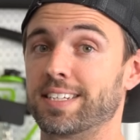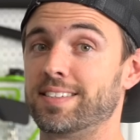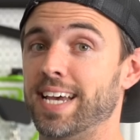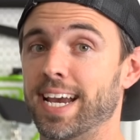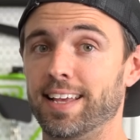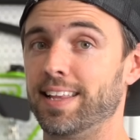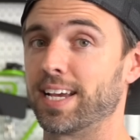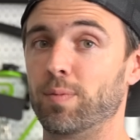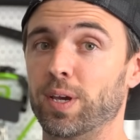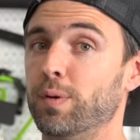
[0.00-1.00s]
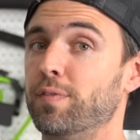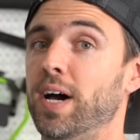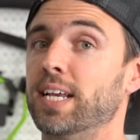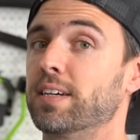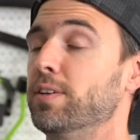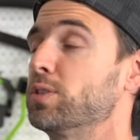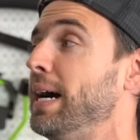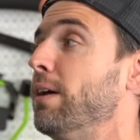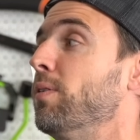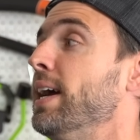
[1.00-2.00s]
exactly like what you would find on those
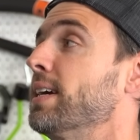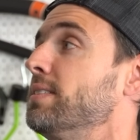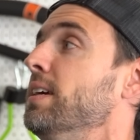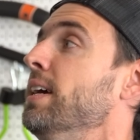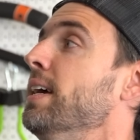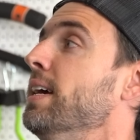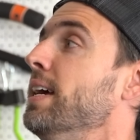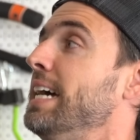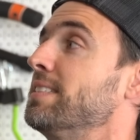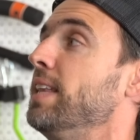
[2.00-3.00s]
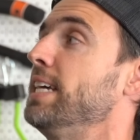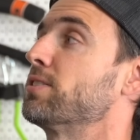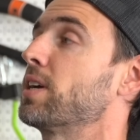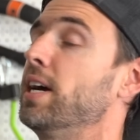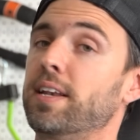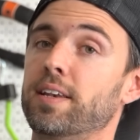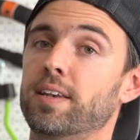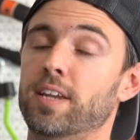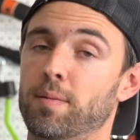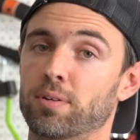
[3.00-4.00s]
power racks. Has laser cut
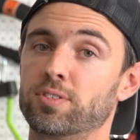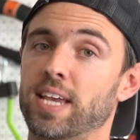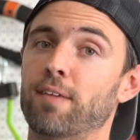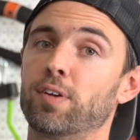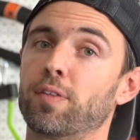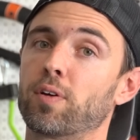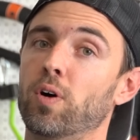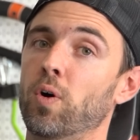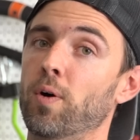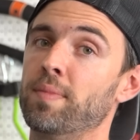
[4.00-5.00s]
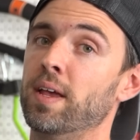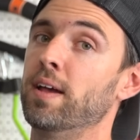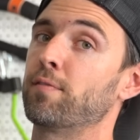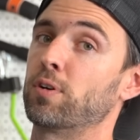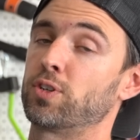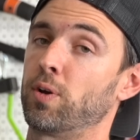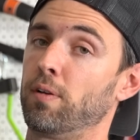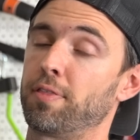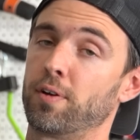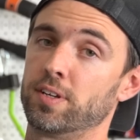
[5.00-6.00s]
numbers every other hole for a total
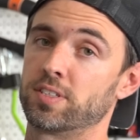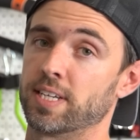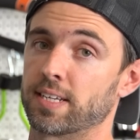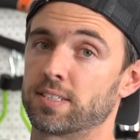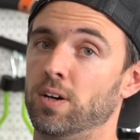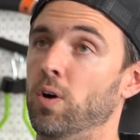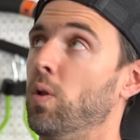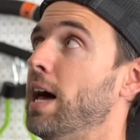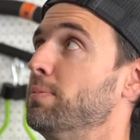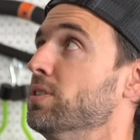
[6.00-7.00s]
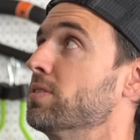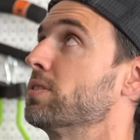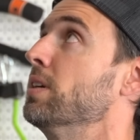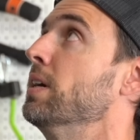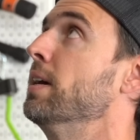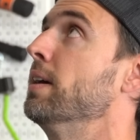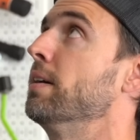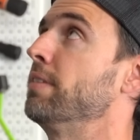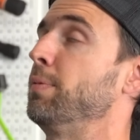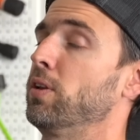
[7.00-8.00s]
of 36 hole options.
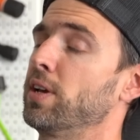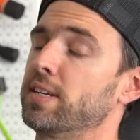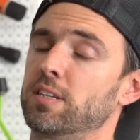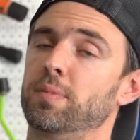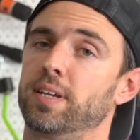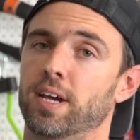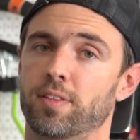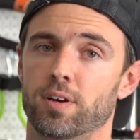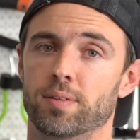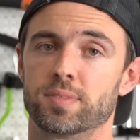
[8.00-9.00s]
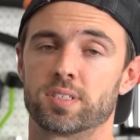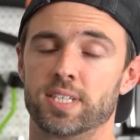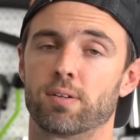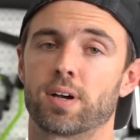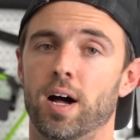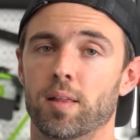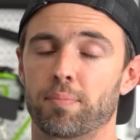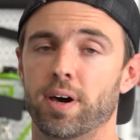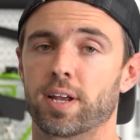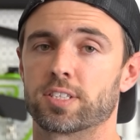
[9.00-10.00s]
Now, when you look at some of the other single column
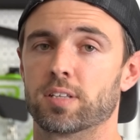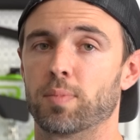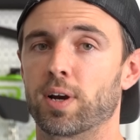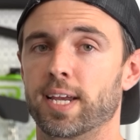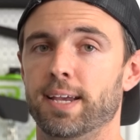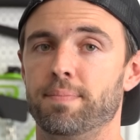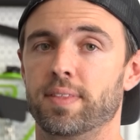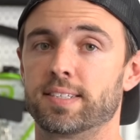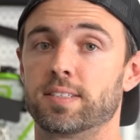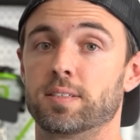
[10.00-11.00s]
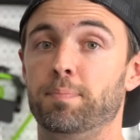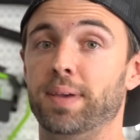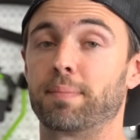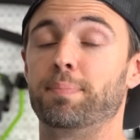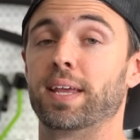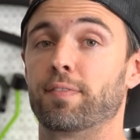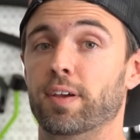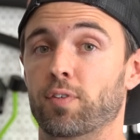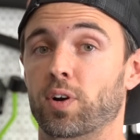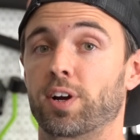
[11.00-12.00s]
products in the market, this is a big
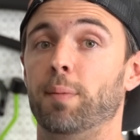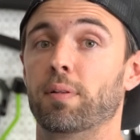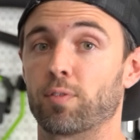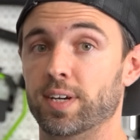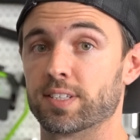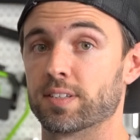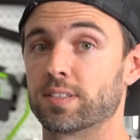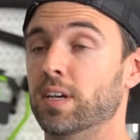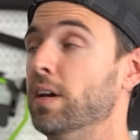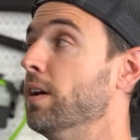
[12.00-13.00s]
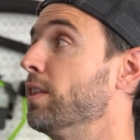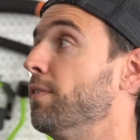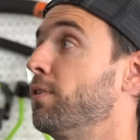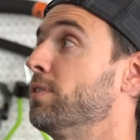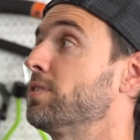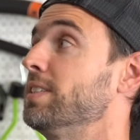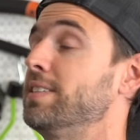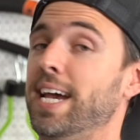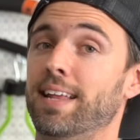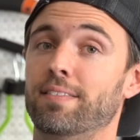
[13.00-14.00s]
benefit for a couple of reasons. The first is
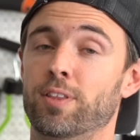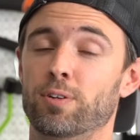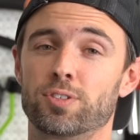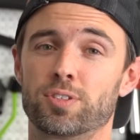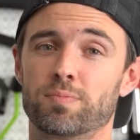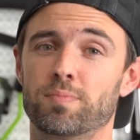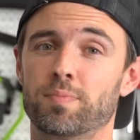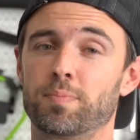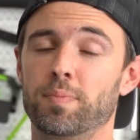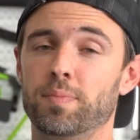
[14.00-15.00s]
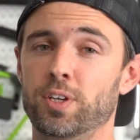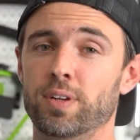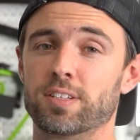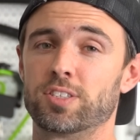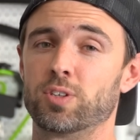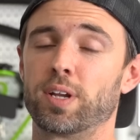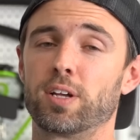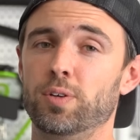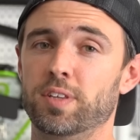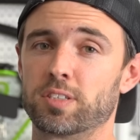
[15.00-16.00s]
that those units don't
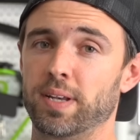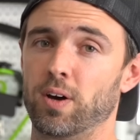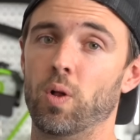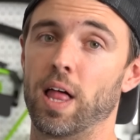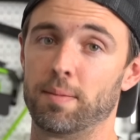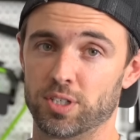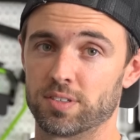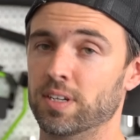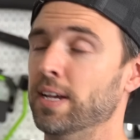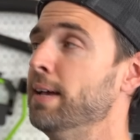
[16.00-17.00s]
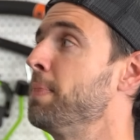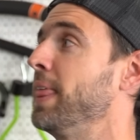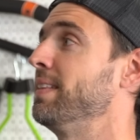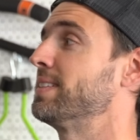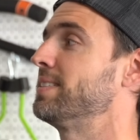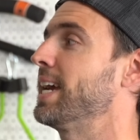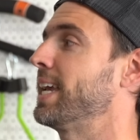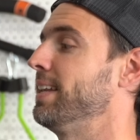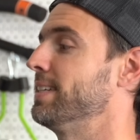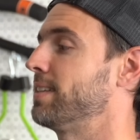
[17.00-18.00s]
include this many hole options. And the
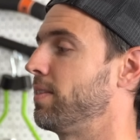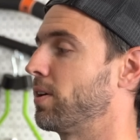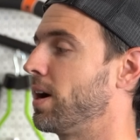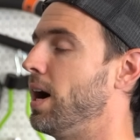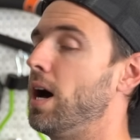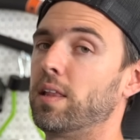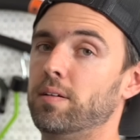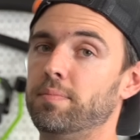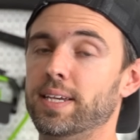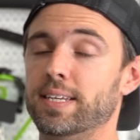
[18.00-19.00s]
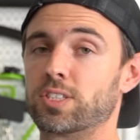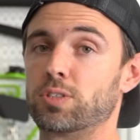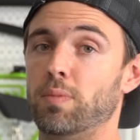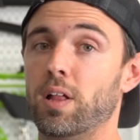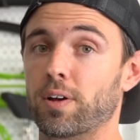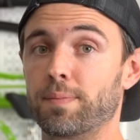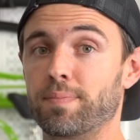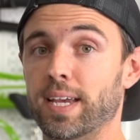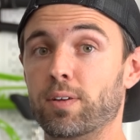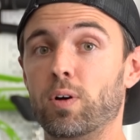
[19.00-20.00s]
second is that their column is smaller
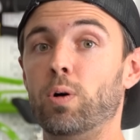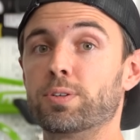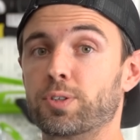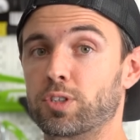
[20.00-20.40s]
and their holes are